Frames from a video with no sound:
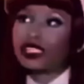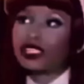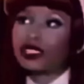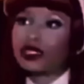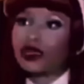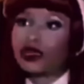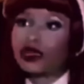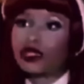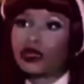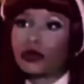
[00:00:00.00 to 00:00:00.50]

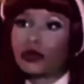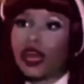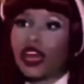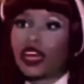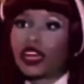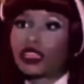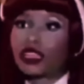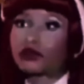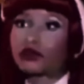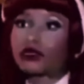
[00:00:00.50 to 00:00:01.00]
only way I can
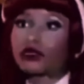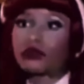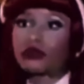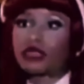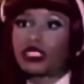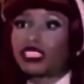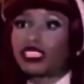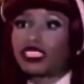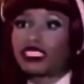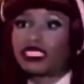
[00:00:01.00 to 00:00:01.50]
be
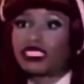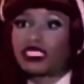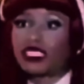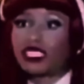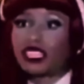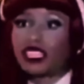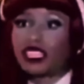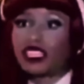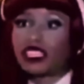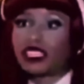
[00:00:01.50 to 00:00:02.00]
beat
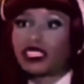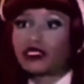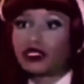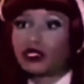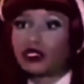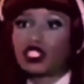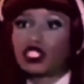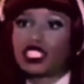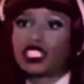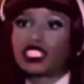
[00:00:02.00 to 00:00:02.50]
is if you
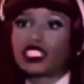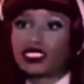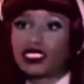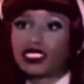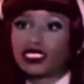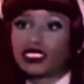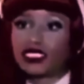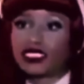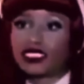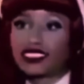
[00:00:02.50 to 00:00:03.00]
cheat.
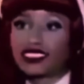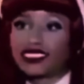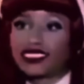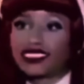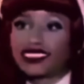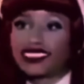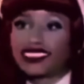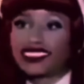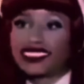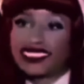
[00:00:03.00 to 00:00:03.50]

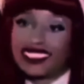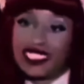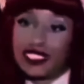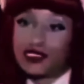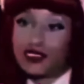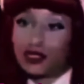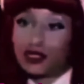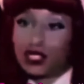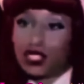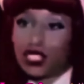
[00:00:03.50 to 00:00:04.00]
If you
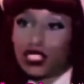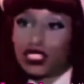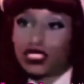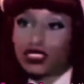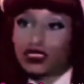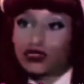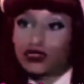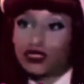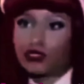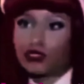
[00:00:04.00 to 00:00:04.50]
cheat.
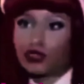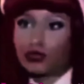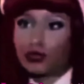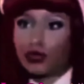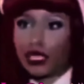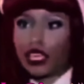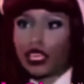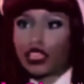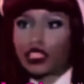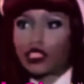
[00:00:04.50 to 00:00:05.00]
If you
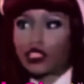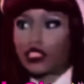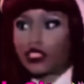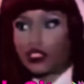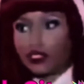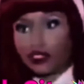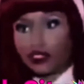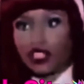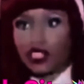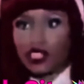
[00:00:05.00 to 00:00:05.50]
play
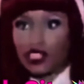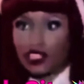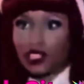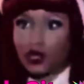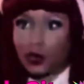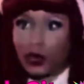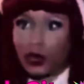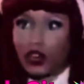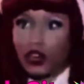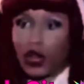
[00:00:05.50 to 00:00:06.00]
fair and square,
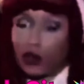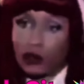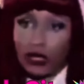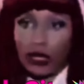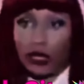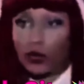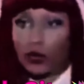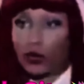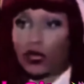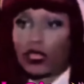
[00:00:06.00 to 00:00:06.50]
I'm going to
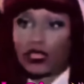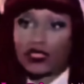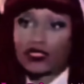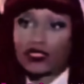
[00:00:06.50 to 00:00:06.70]
win.